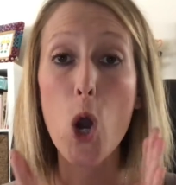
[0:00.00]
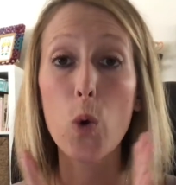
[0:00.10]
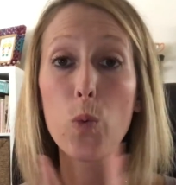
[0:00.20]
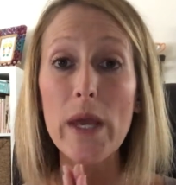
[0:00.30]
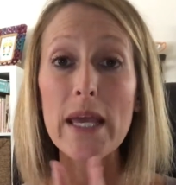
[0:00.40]

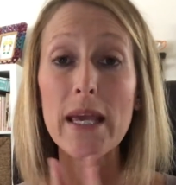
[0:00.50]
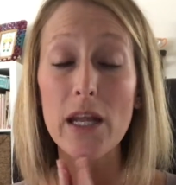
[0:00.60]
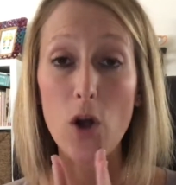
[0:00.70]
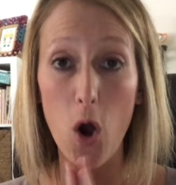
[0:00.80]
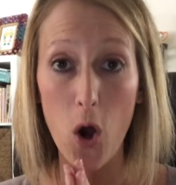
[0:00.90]
We
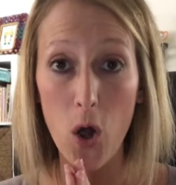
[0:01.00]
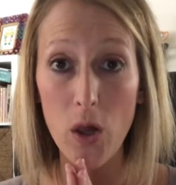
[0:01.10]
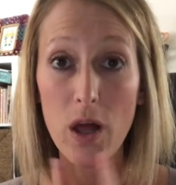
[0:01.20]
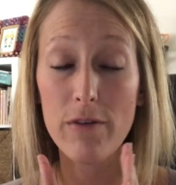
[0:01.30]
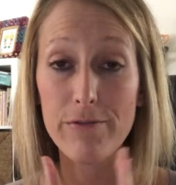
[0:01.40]
can
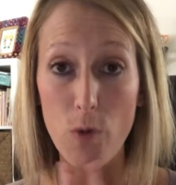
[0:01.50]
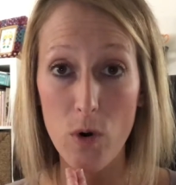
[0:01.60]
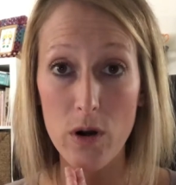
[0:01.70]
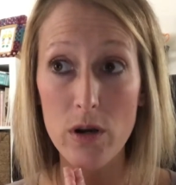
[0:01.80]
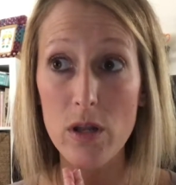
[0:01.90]
all
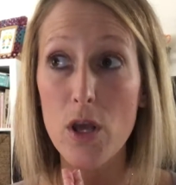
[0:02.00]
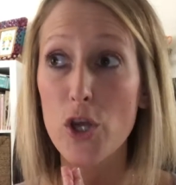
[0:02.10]
afford